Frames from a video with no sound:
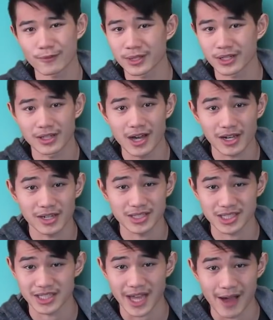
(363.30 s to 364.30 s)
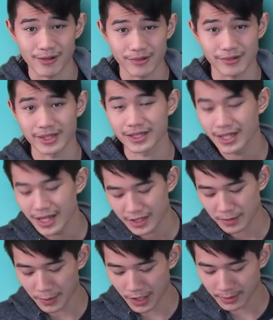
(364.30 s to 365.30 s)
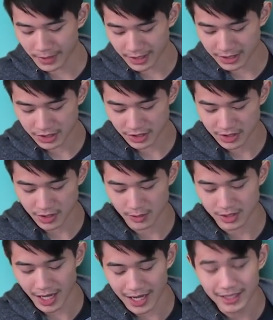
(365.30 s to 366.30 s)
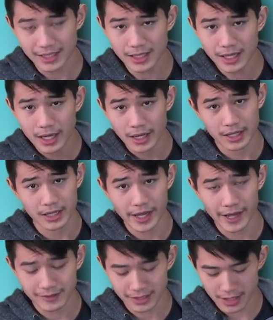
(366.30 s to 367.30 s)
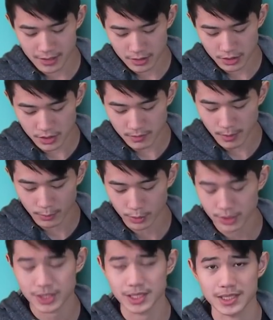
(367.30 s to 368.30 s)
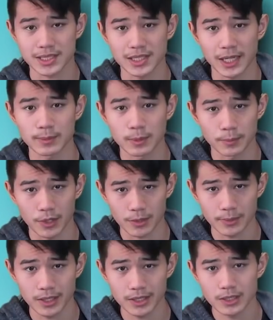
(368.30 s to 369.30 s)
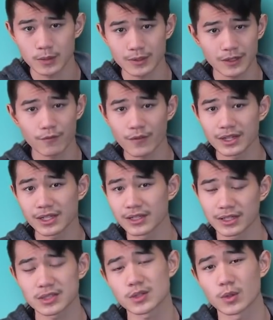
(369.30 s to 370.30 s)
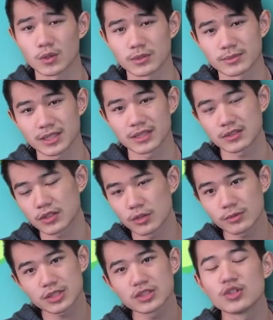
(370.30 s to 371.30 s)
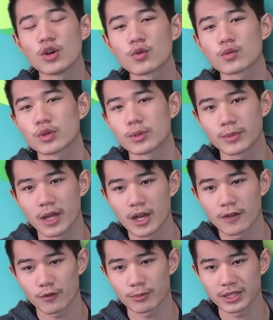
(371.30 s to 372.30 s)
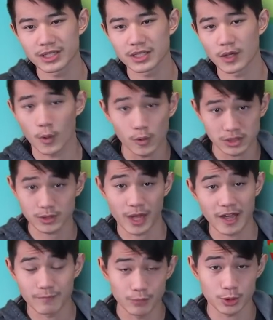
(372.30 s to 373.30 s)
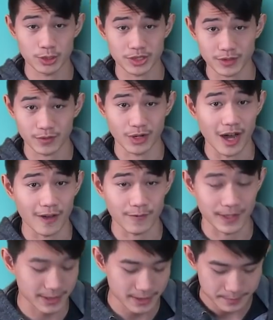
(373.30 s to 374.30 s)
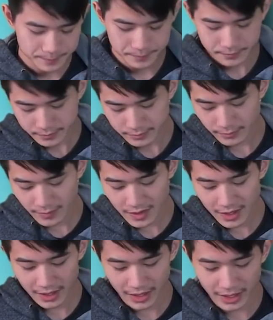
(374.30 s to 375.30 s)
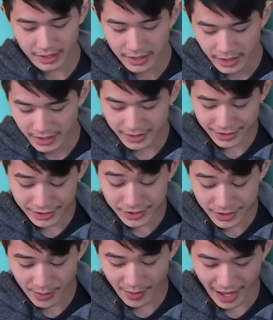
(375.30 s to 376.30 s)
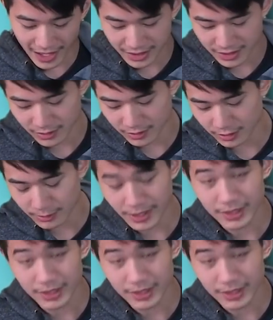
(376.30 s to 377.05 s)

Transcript: for me to lock onto the tower, right? The Barb Hut is just so tanky, and I have to either use my Mortar to snipe the Barb Hut or defend the Elixir Golems, and there's almost no room for me to also have Mortars for offense. And in addition to that, you